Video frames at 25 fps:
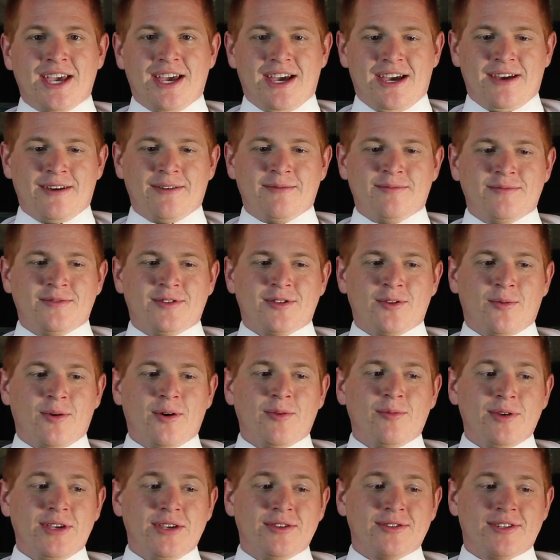So
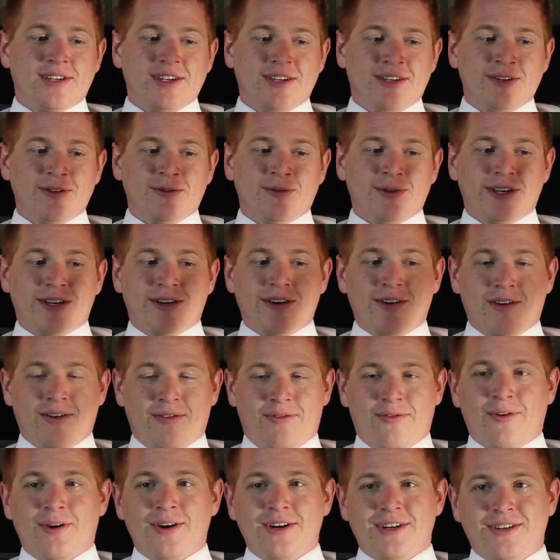what we used to do, we couldn't
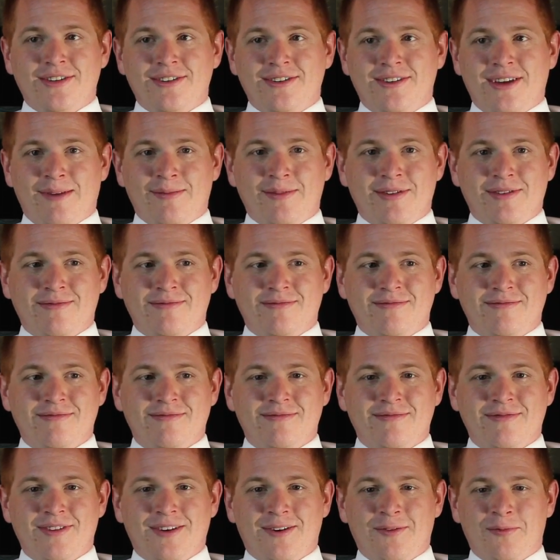afford to,
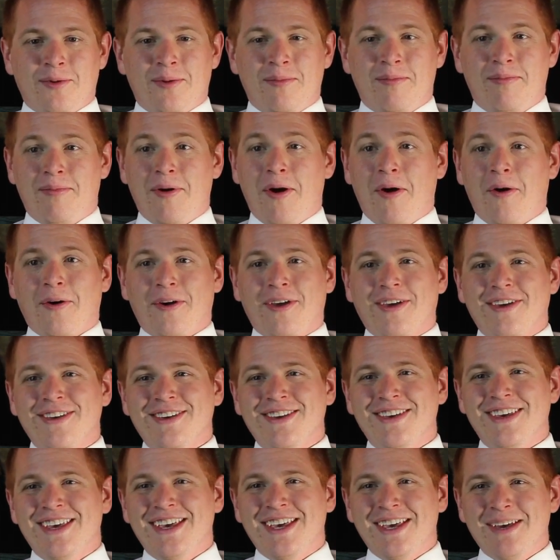we're broke.
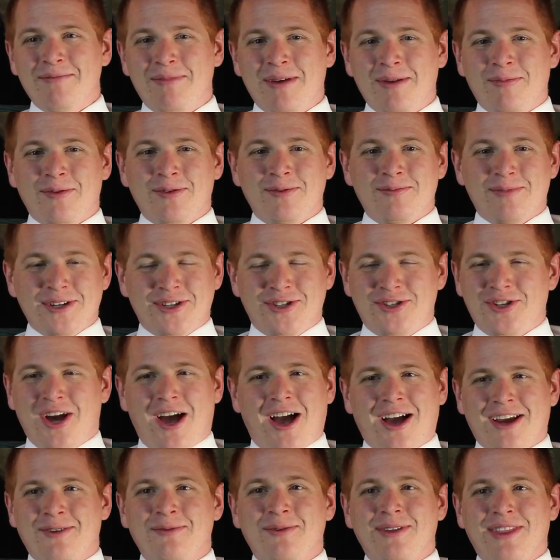People would be
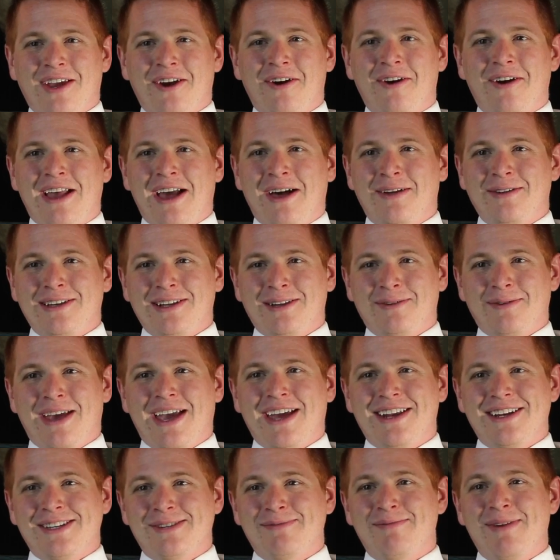shocked when they heard how little we
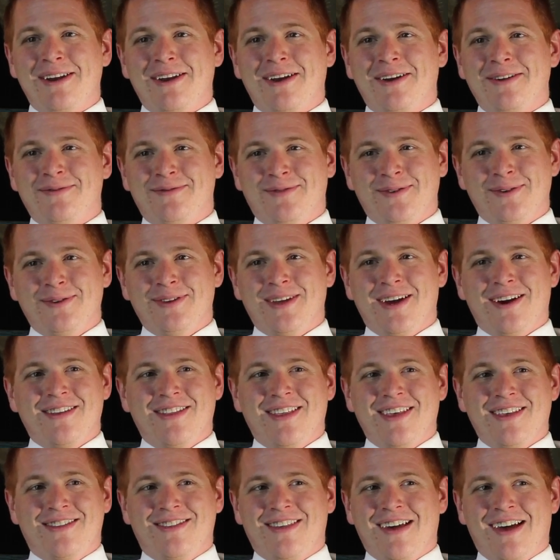had to spend on food there.
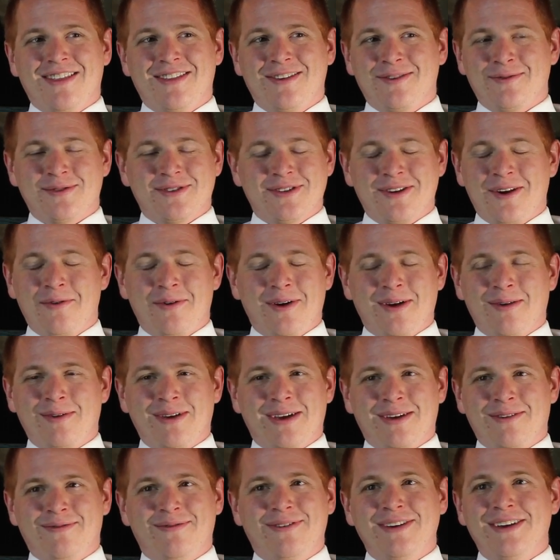They thought there was no way
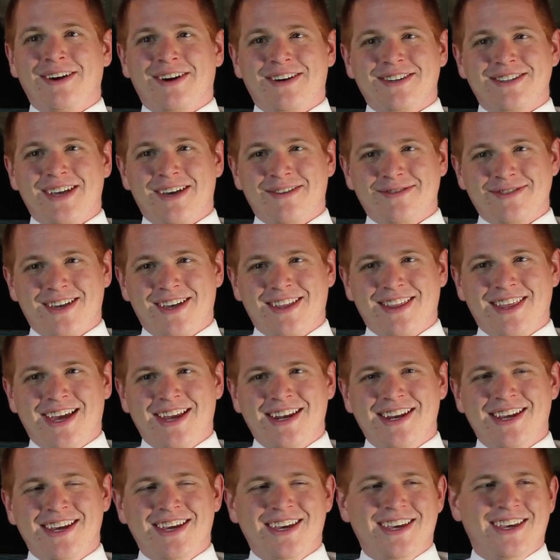we could feed ourselves on that.